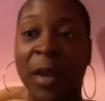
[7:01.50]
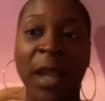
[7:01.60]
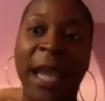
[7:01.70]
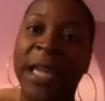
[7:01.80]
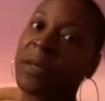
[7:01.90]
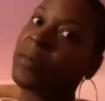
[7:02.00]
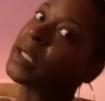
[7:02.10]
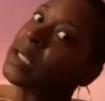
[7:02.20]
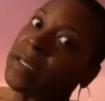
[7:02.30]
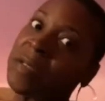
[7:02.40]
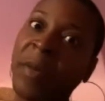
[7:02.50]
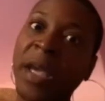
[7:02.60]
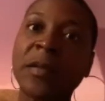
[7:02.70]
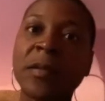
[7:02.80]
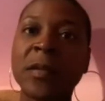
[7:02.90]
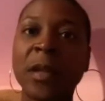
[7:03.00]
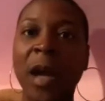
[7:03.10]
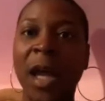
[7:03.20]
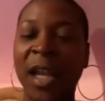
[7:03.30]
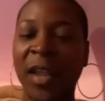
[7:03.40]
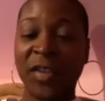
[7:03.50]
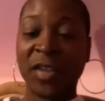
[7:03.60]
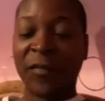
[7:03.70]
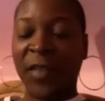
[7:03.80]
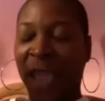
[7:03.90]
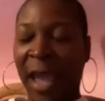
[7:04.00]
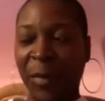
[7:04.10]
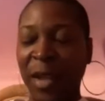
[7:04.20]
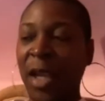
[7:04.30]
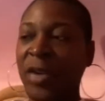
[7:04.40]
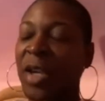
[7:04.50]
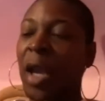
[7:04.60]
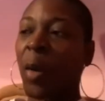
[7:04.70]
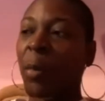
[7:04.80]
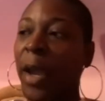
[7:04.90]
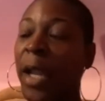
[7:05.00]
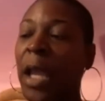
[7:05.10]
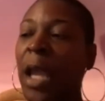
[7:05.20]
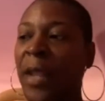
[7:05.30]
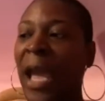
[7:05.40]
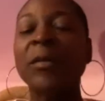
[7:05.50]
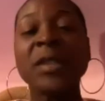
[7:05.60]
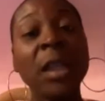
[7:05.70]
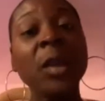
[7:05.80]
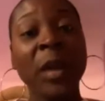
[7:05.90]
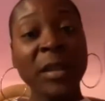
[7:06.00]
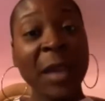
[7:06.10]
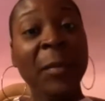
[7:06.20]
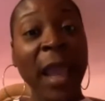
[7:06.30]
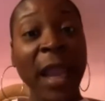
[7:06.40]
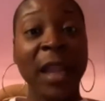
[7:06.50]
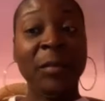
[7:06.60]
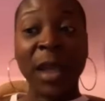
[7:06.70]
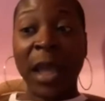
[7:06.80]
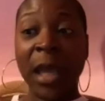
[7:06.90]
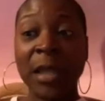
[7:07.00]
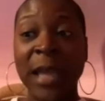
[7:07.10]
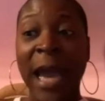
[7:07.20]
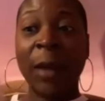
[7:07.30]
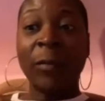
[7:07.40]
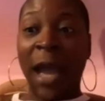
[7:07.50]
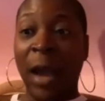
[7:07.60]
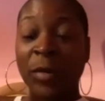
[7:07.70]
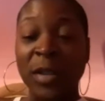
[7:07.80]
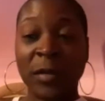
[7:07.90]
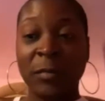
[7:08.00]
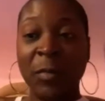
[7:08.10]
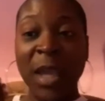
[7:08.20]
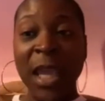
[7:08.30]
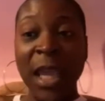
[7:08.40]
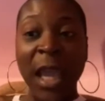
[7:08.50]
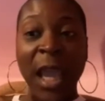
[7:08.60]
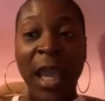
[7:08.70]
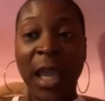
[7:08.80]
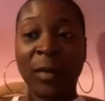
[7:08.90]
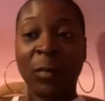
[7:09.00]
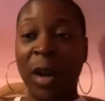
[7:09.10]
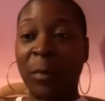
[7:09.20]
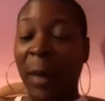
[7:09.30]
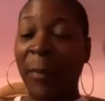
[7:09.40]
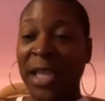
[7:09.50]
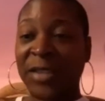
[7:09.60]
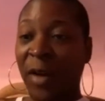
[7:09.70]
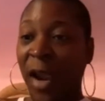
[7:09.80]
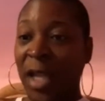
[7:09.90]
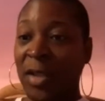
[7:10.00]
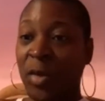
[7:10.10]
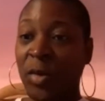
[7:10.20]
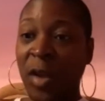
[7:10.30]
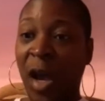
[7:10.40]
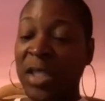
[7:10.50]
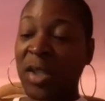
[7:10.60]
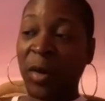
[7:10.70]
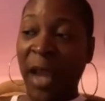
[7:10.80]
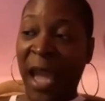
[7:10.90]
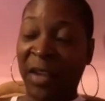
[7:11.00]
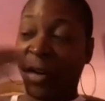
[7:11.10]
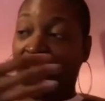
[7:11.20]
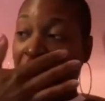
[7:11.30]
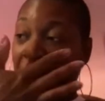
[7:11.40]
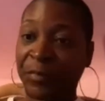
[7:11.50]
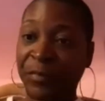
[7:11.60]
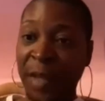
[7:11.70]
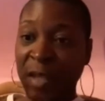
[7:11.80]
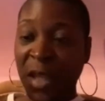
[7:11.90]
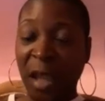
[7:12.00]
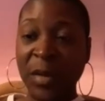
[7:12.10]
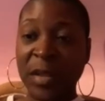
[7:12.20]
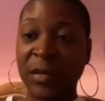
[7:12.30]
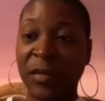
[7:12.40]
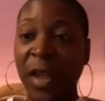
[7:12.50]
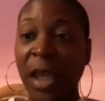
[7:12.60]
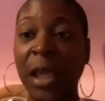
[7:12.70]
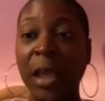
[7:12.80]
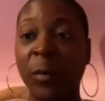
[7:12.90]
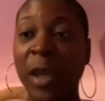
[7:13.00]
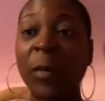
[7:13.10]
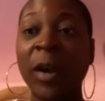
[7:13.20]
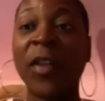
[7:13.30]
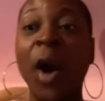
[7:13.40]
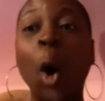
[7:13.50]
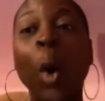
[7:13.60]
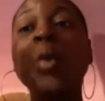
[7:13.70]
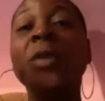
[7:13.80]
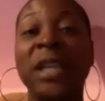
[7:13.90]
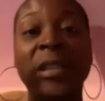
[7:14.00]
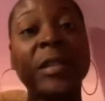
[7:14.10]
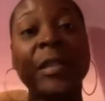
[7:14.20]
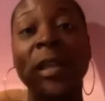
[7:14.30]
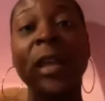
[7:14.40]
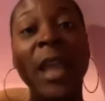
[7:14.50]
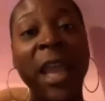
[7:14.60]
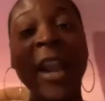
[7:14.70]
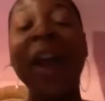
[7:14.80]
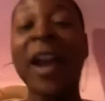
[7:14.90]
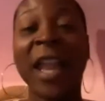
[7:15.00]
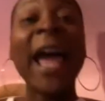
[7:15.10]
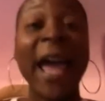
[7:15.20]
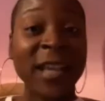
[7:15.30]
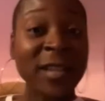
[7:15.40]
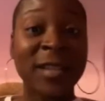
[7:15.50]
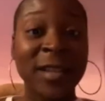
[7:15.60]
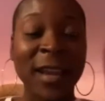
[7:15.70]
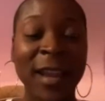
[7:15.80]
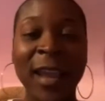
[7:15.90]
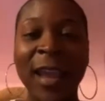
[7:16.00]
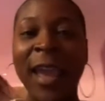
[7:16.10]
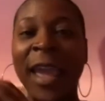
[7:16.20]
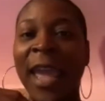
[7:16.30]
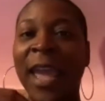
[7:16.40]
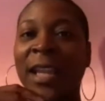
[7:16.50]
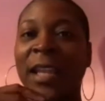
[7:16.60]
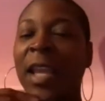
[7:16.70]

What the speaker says: being academically dismissed and all that other stuff that happened years ago. But I was a little intimidated because I was me and one of my best friends who was also an actor. His name is Tafiq. We were the oldest in our class. And